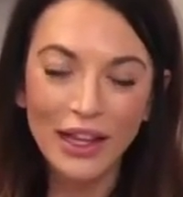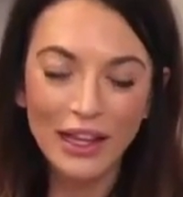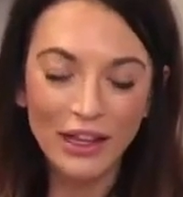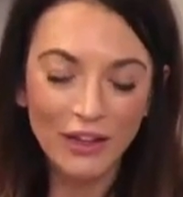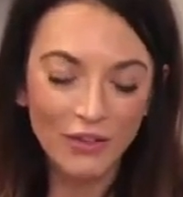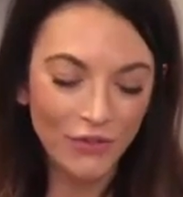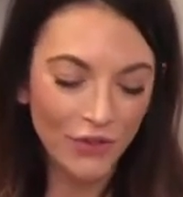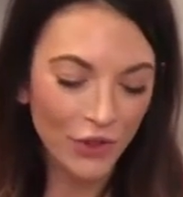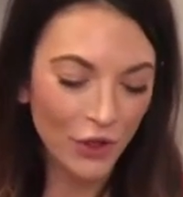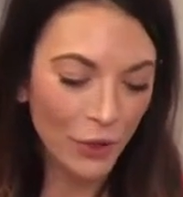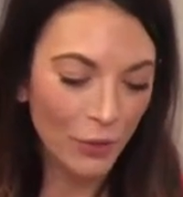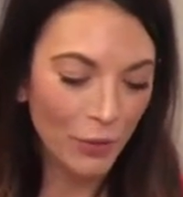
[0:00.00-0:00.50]

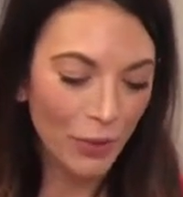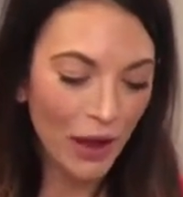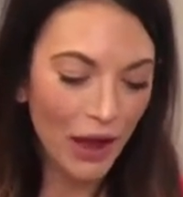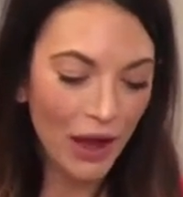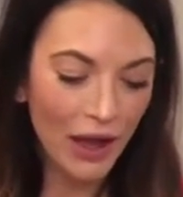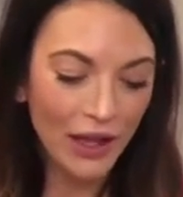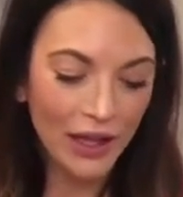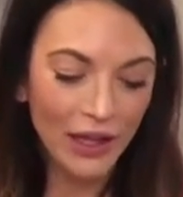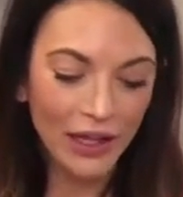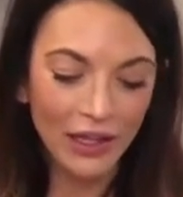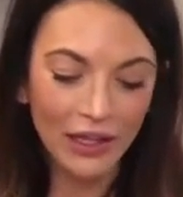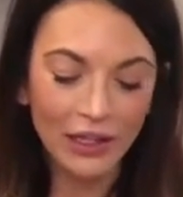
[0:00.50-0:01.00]
If you're
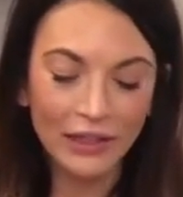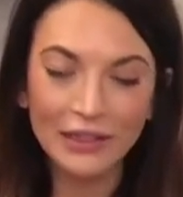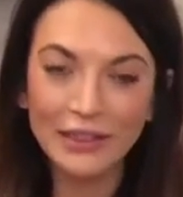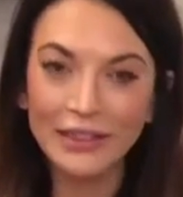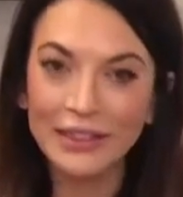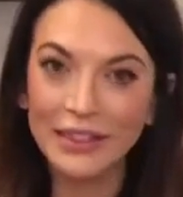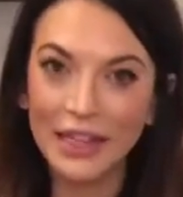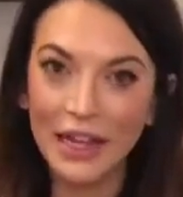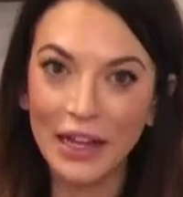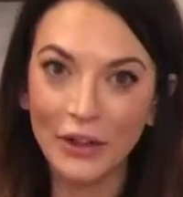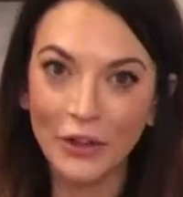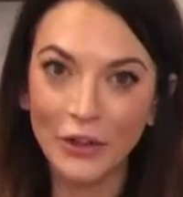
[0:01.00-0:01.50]
buying
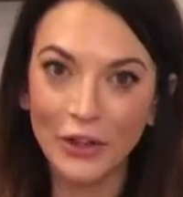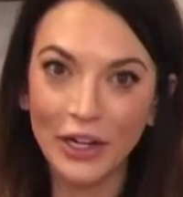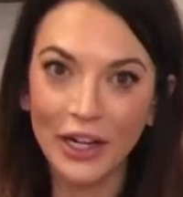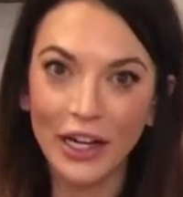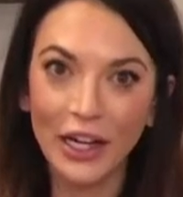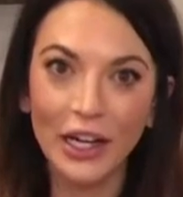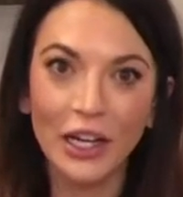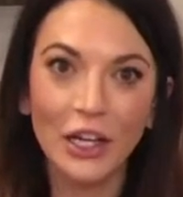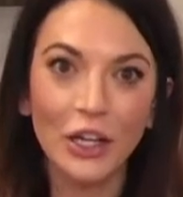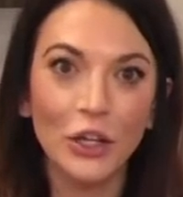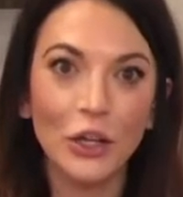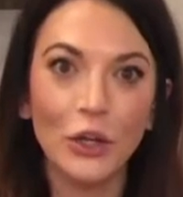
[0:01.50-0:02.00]

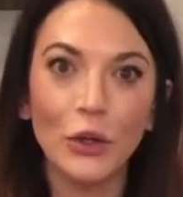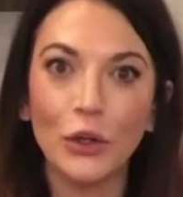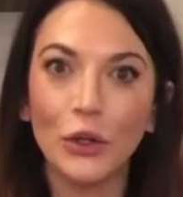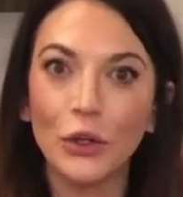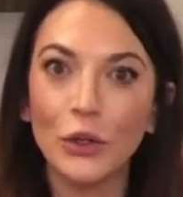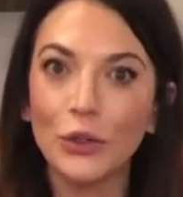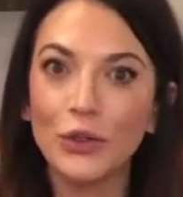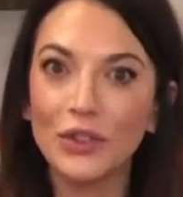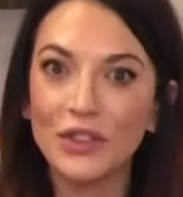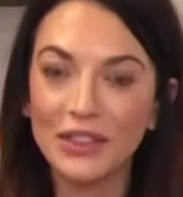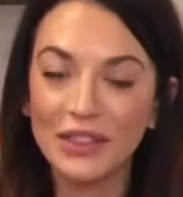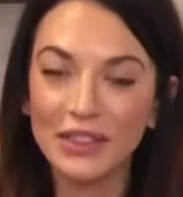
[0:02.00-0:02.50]
celery, you
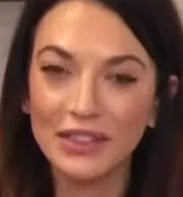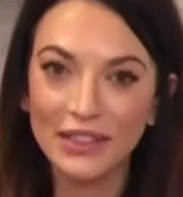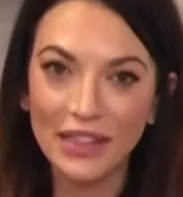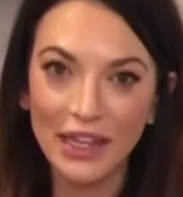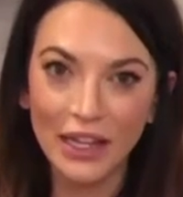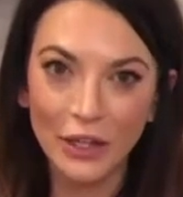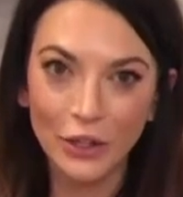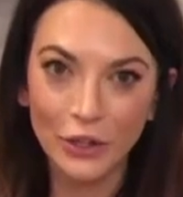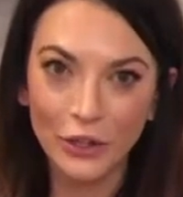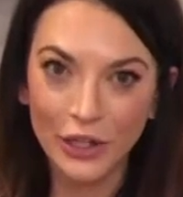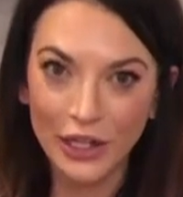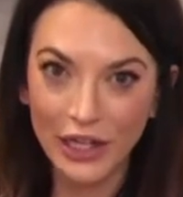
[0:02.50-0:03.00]
use the
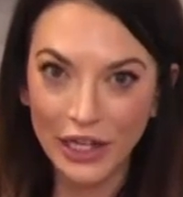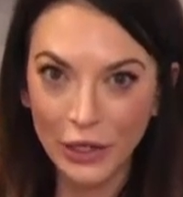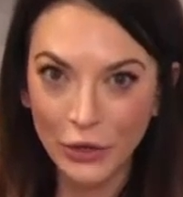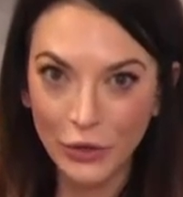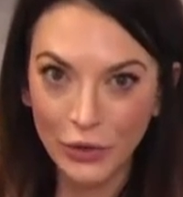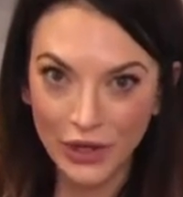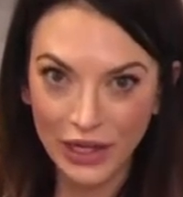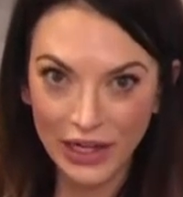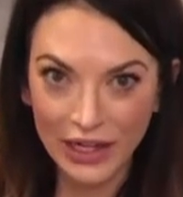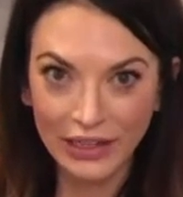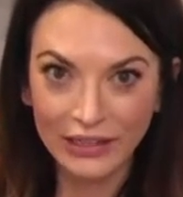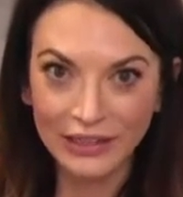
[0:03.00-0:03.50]
celery
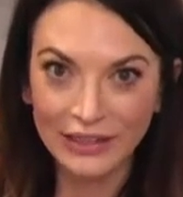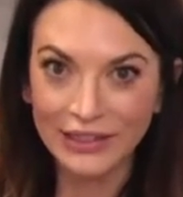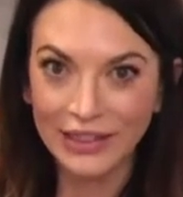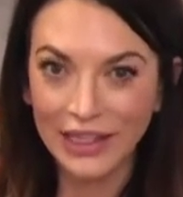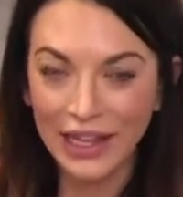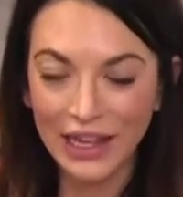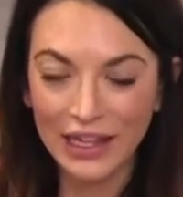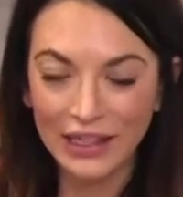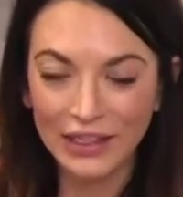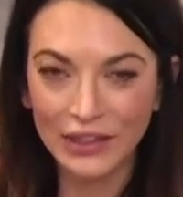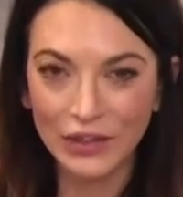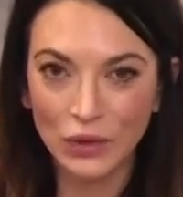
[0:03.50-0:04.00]
greens
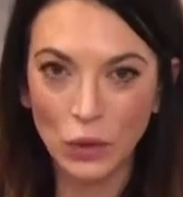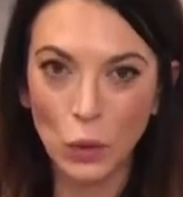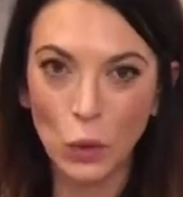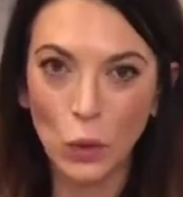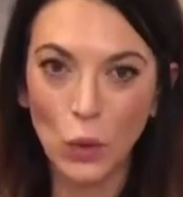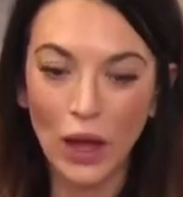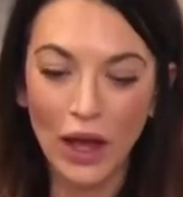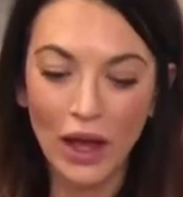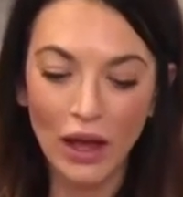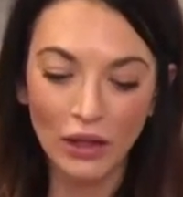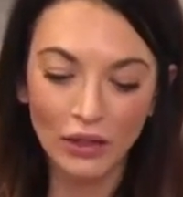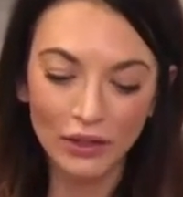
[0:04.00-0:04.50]
as
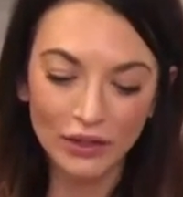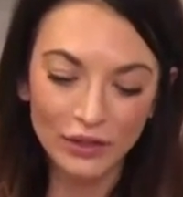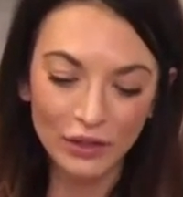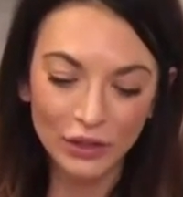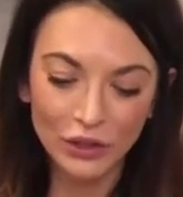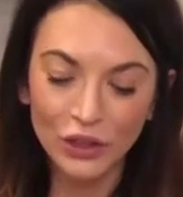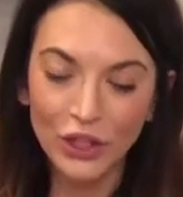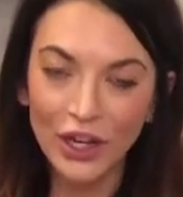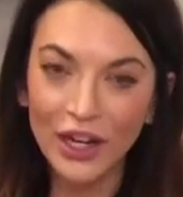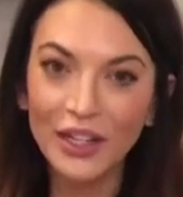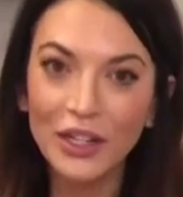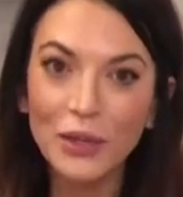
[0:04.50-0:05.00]
well.
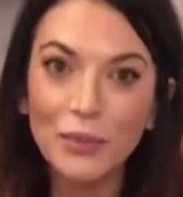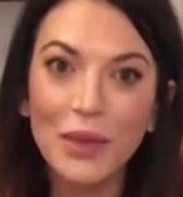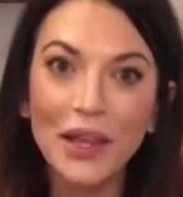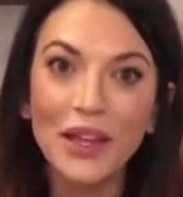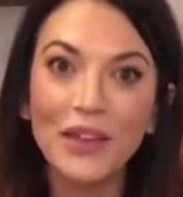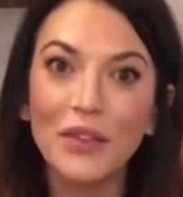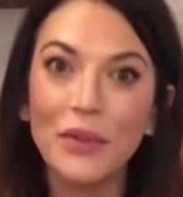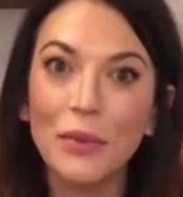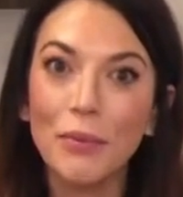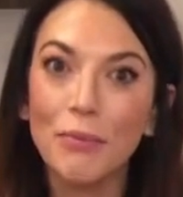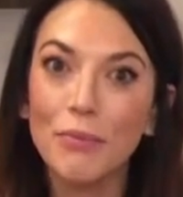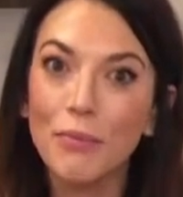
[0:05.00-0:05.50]
So try to
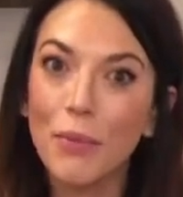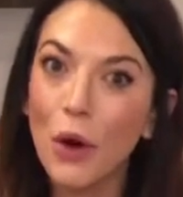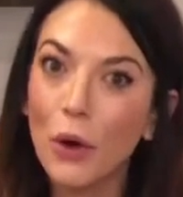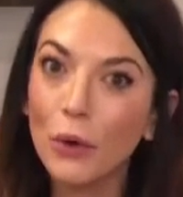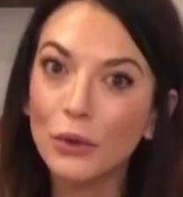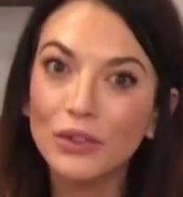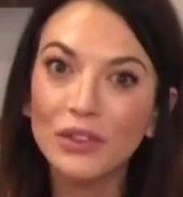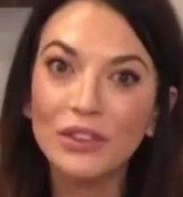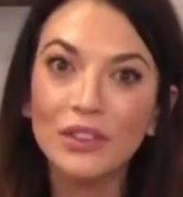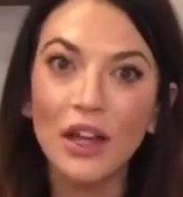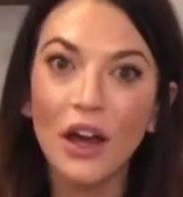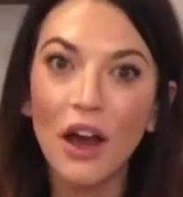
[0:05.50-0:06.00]
make the
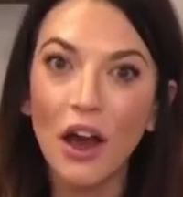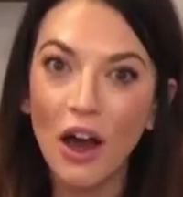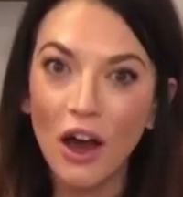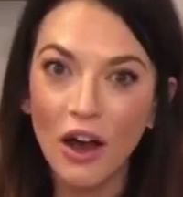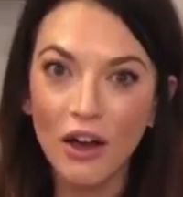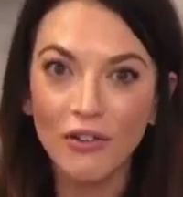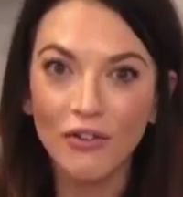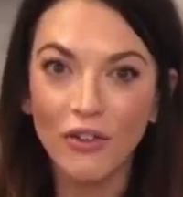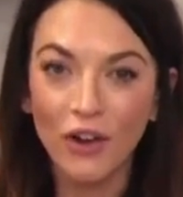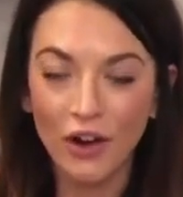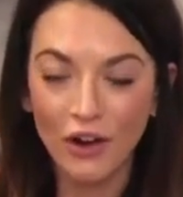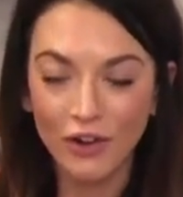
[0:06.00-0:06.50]
most of
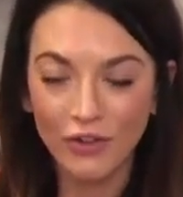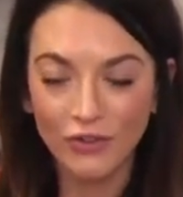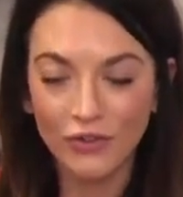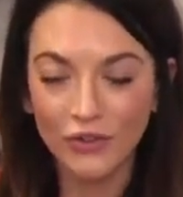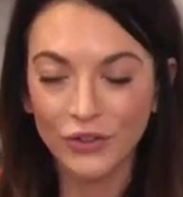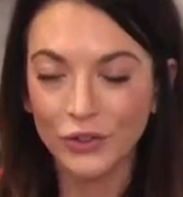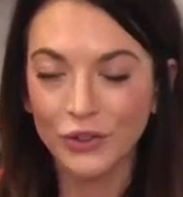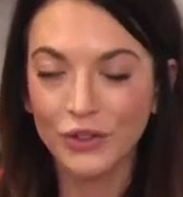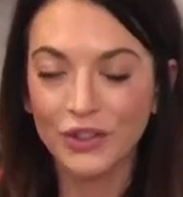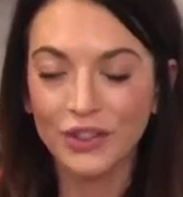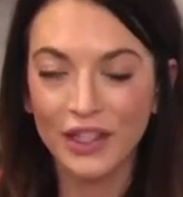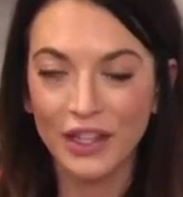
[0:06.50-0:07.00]
our
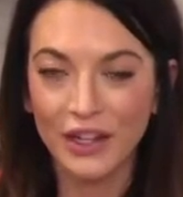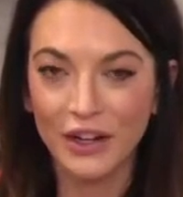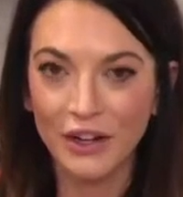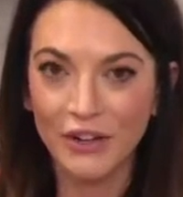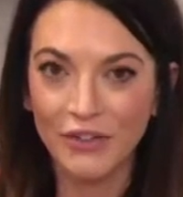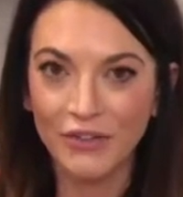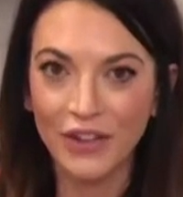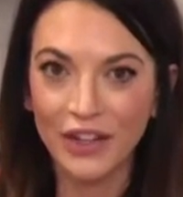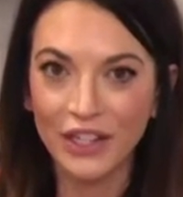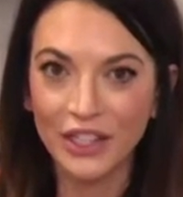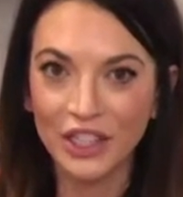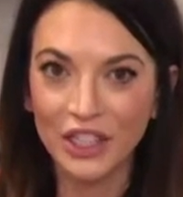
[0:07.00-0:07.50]
fruits
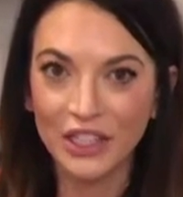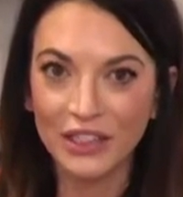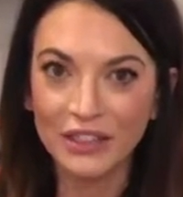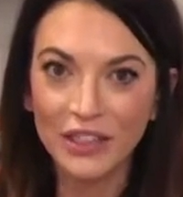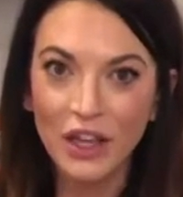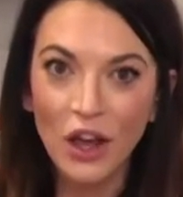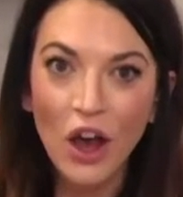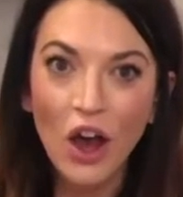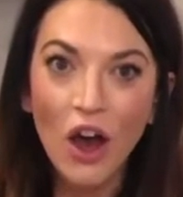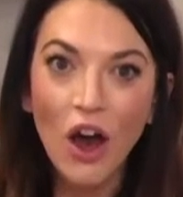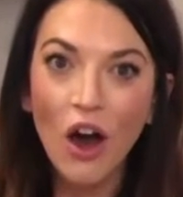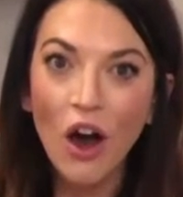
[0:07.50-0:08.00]
and veggies.
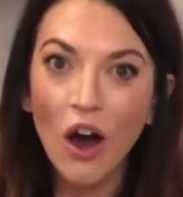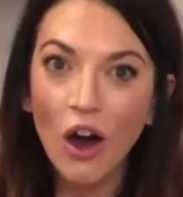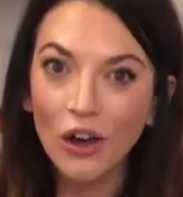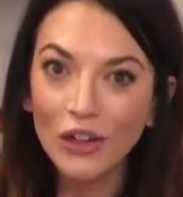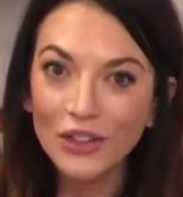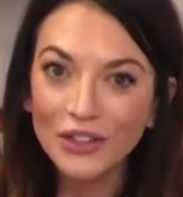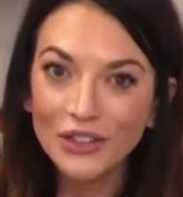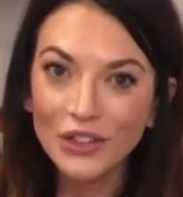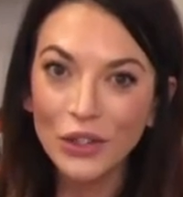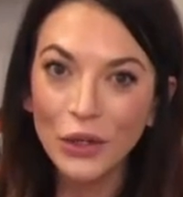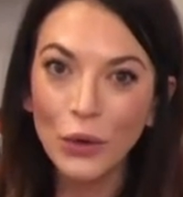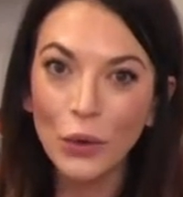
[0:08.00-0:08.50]

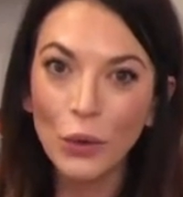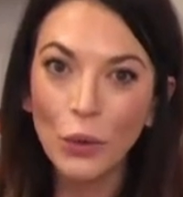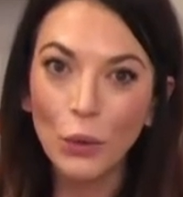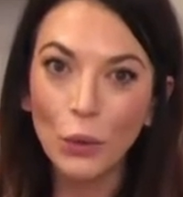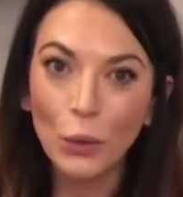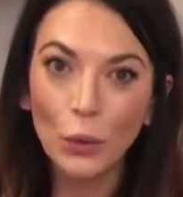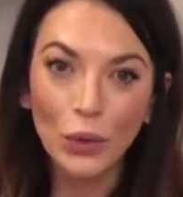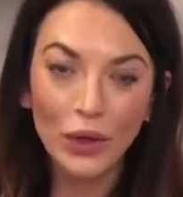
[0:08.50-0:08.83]
Also,